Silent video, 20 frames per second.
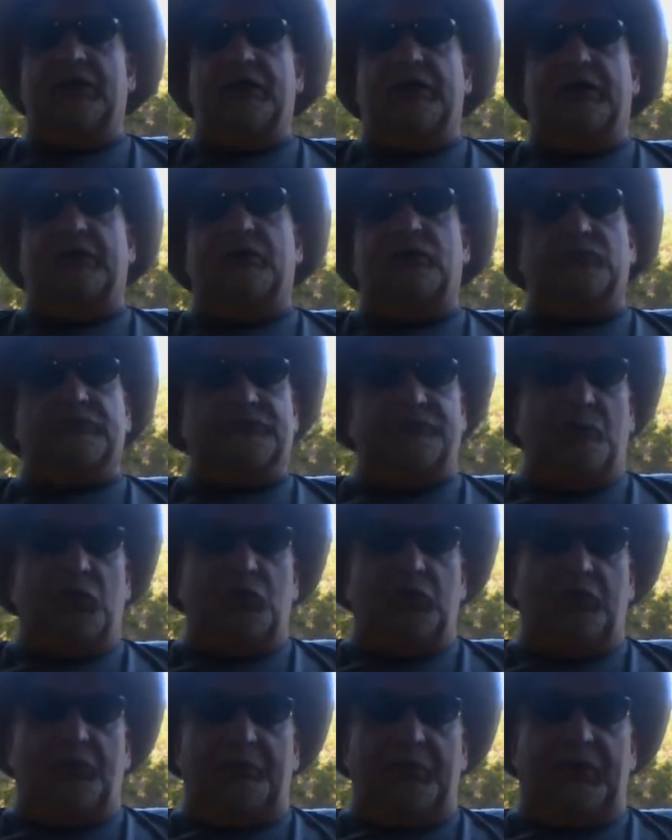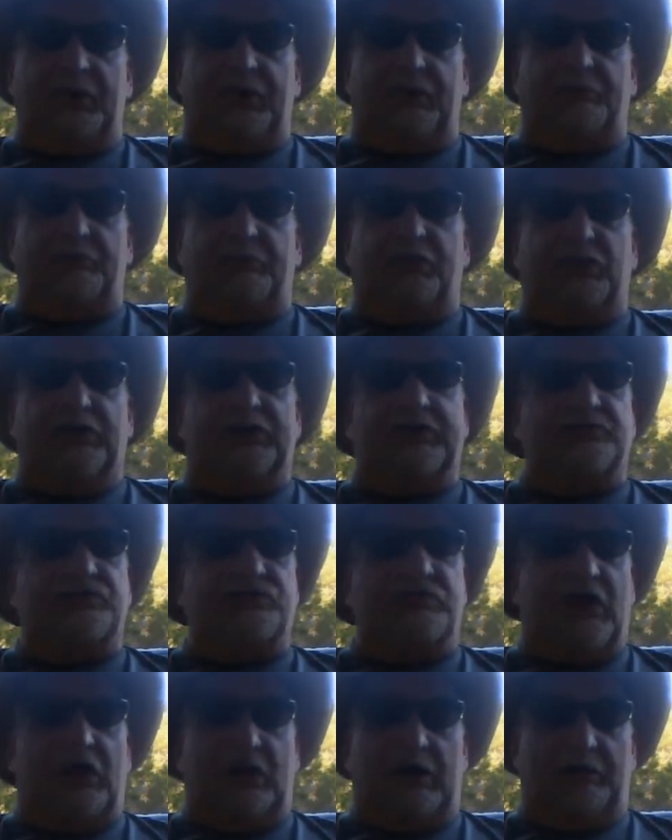It was more about bringing
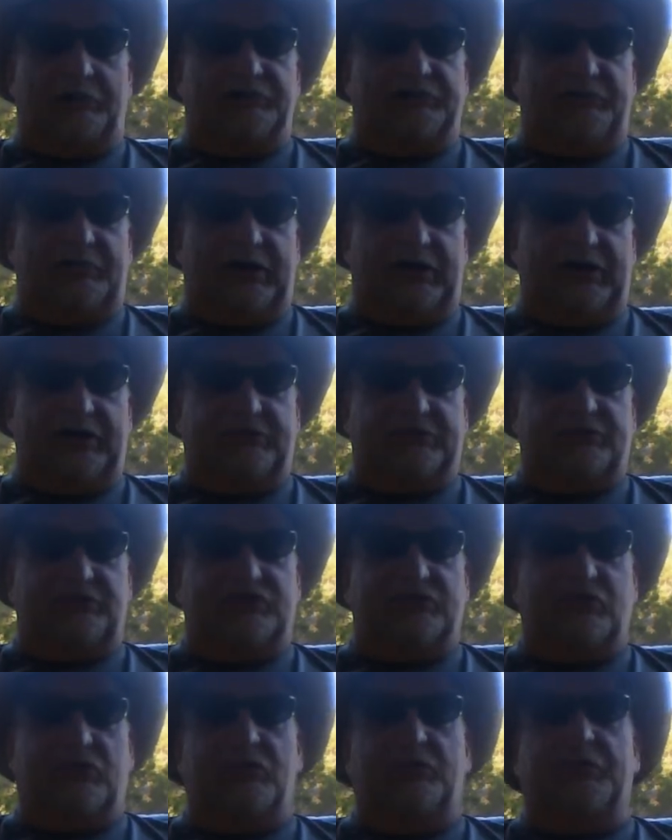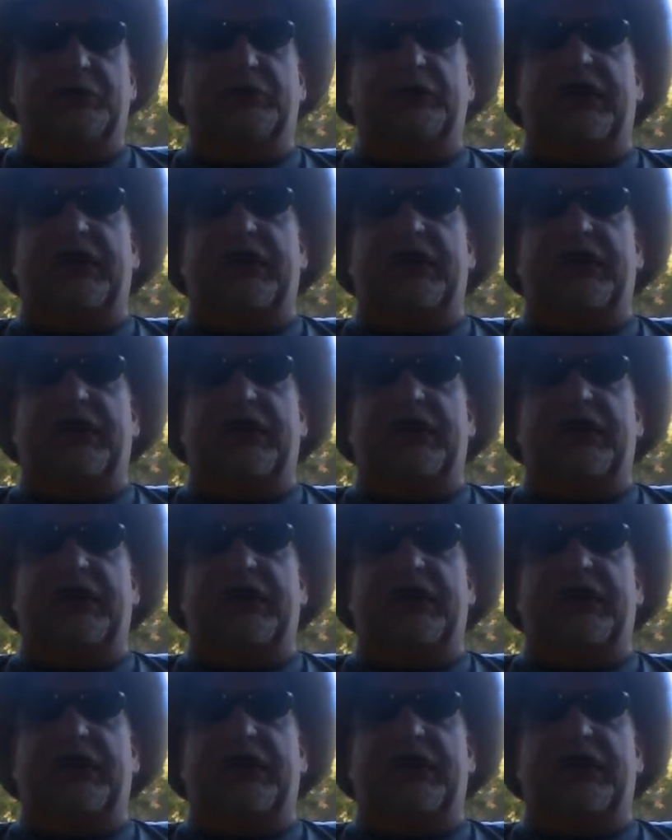jobs back to Germany,